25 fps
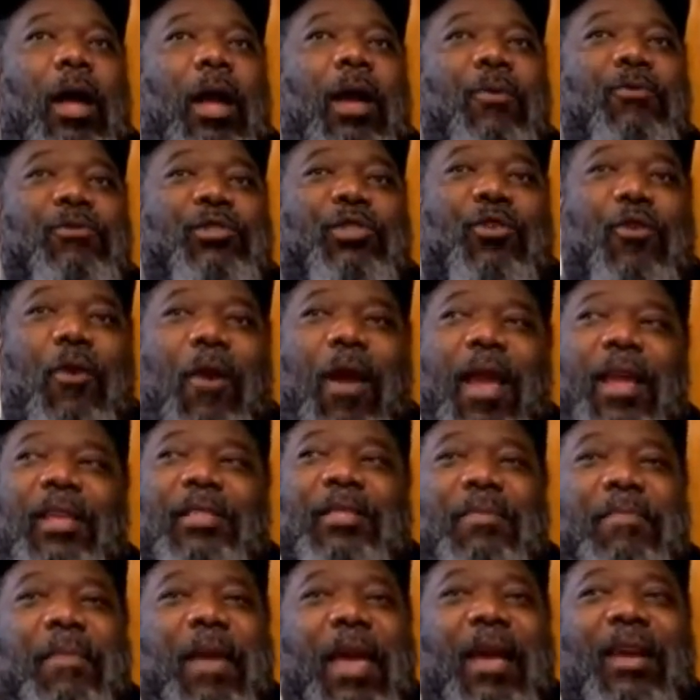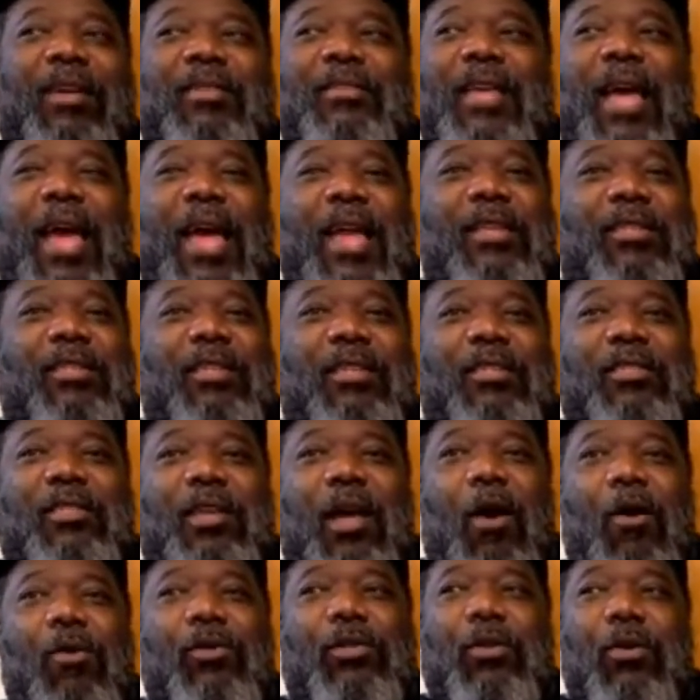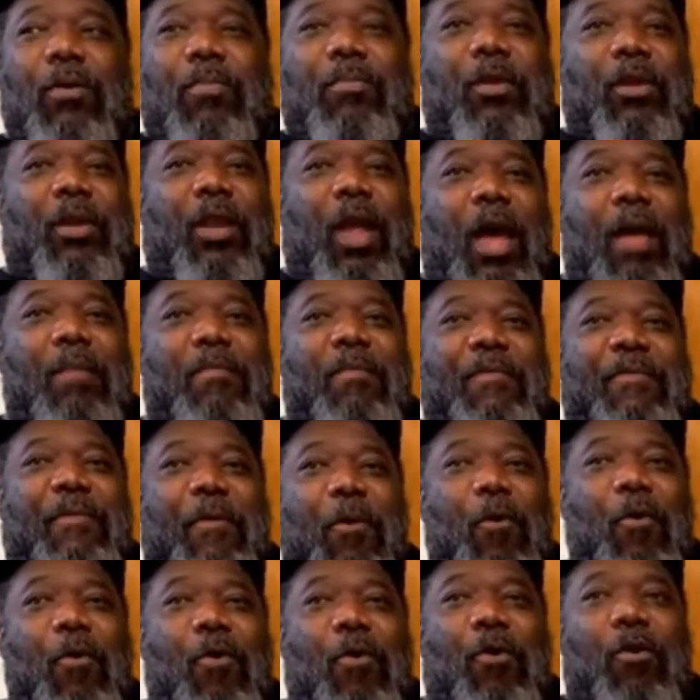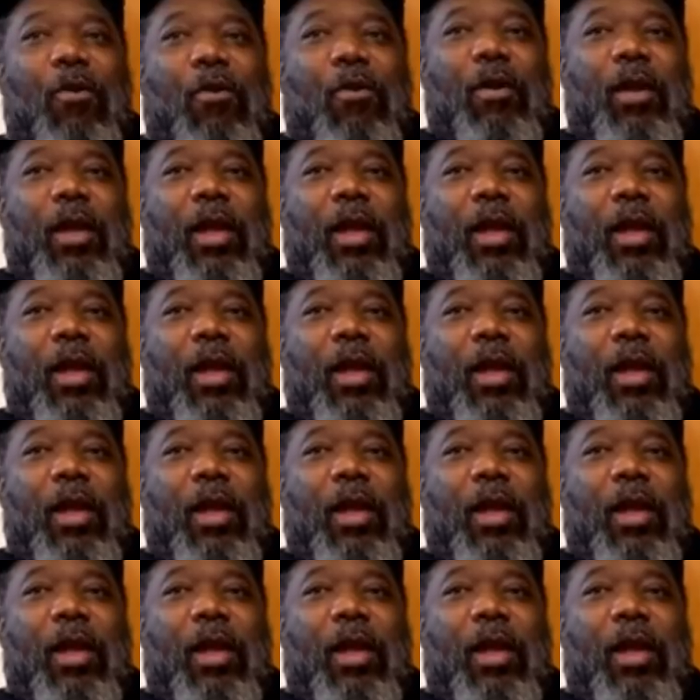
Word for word: It was crazy, man, because I had just talked to him the night before.